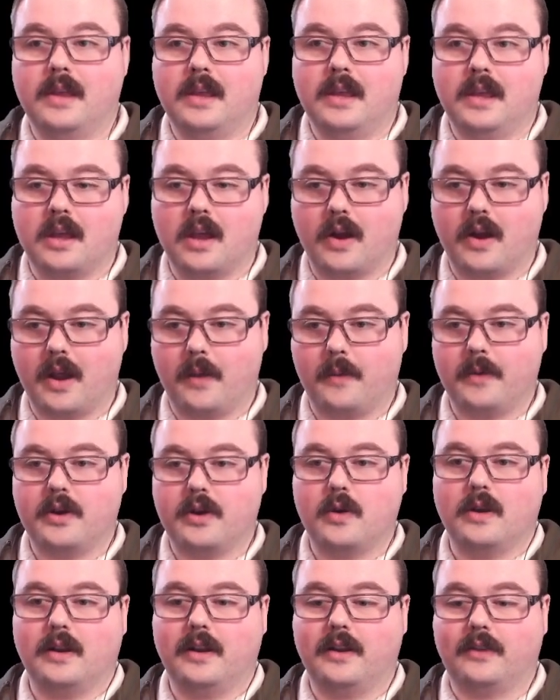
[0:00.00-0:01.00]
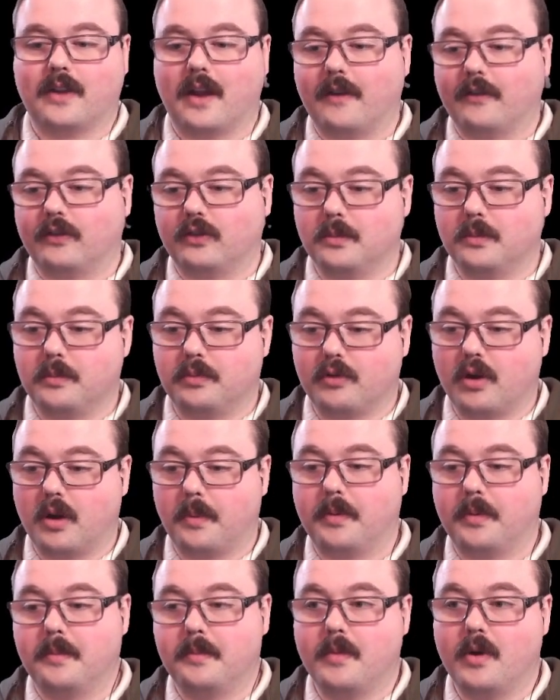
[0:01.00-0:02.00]
Okay, we do at least have some
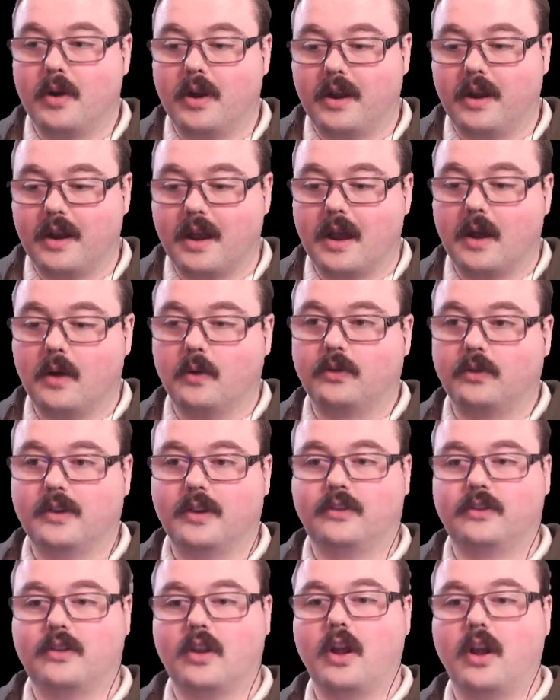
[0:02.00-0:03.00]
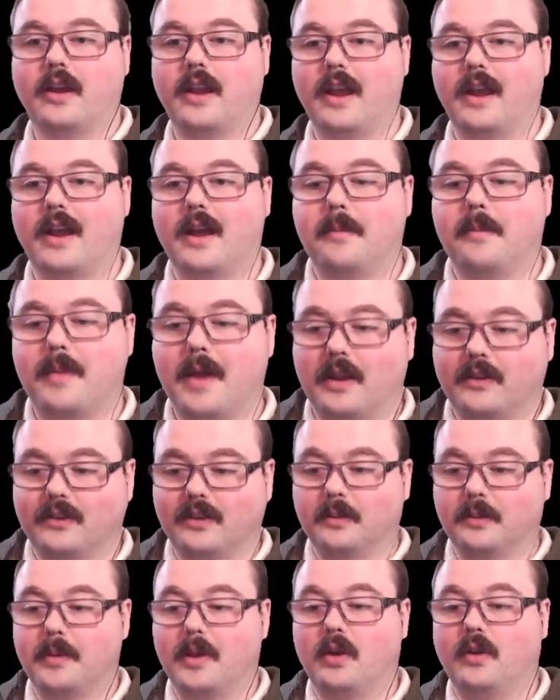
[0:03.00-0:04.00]
proper money now, so let's start getting our
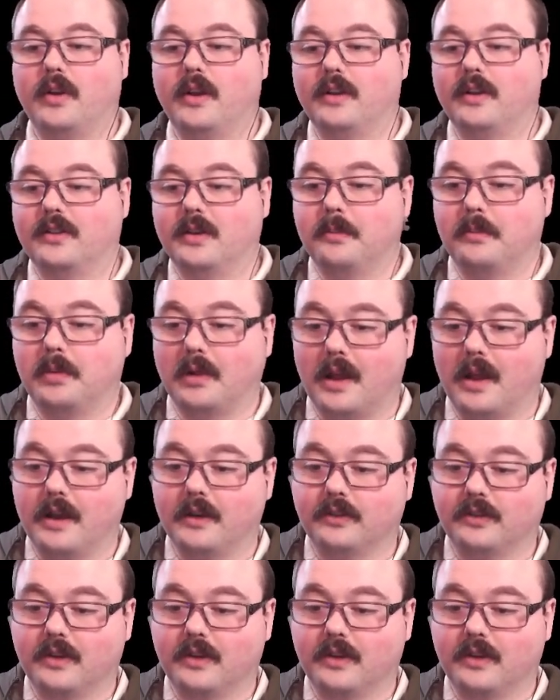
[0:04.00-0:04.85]
basic buildings in place.